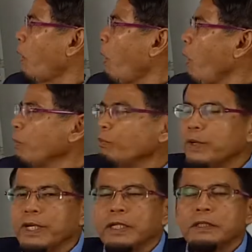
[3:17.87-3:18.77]

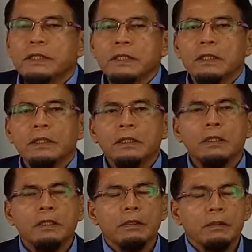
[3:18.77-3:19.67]
always
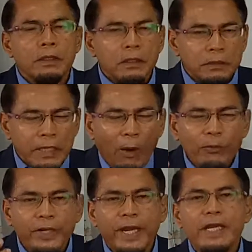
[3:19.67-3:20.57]

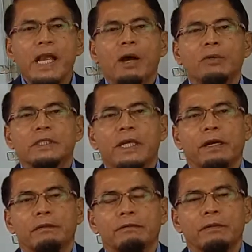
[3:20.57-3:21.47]
downgrading
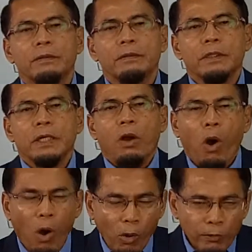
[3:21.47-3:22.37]
ourselves.
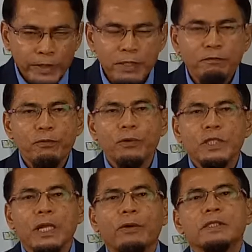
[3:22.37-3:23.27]
Always infuse
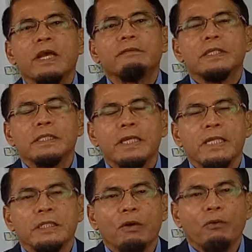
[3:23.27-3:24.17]
in ourselves a
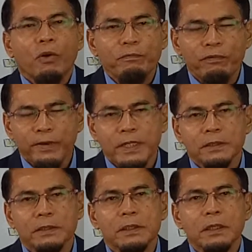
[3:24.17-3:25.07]
sense of
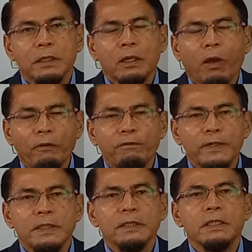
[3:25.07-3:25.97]
confidence.
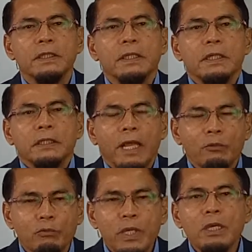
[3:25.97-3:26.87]
Confidence
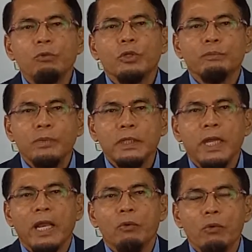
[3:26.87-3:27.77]
that we would
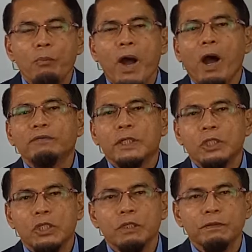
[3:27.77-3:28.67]
be an ummah of
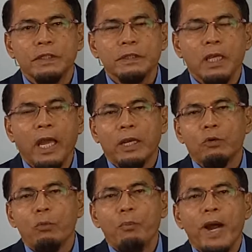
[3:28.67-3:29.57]
achievers, an
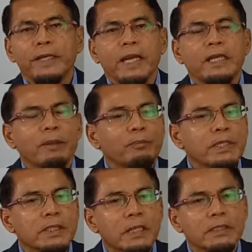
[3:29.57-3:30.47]
ummah that can
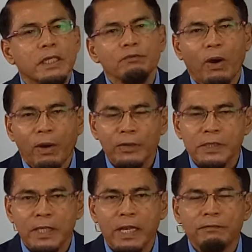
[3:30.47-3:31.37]
bring success for
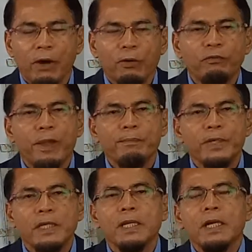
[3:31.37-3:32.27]
ourselves, our
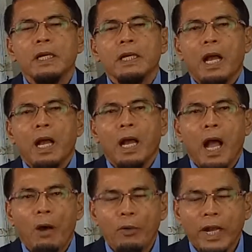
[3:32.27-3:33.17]
family,
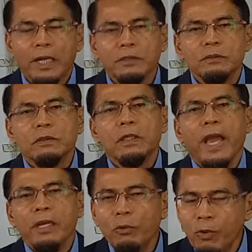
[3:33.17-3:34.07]
our country,
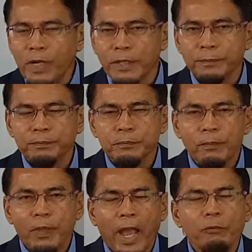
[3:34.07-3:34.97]
and the world.
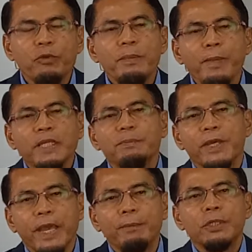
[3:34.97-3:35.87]
And we must
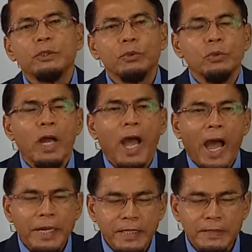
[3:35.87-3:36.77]
be able to
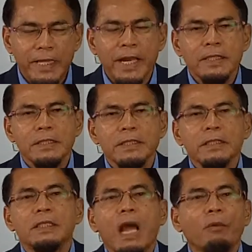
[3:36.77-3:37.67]
understand this
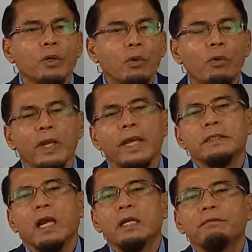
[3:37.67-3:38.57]
is our role
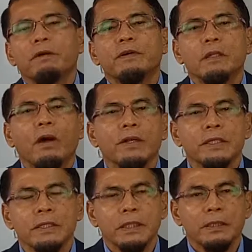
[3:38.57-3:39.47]
as a Caliph of Allah on
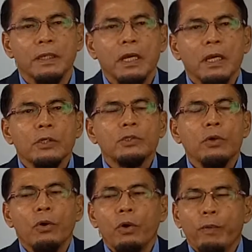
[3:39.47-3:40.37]
this earth.
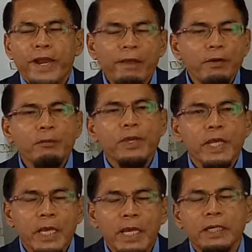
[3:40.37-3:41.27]
So whenever we
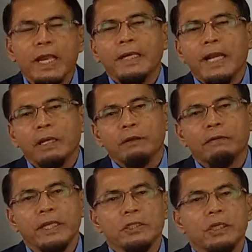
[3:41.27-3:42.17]
hear that kind of
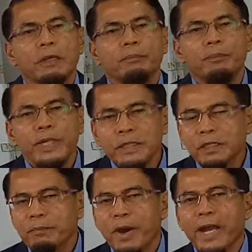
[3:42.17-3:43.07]
lecture, please
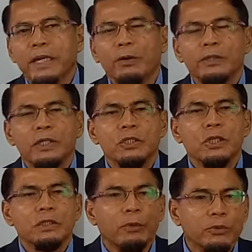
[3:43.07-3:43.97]
remind our
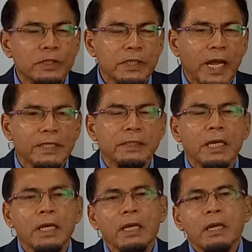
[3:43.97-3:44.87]
teachers, our ustaz,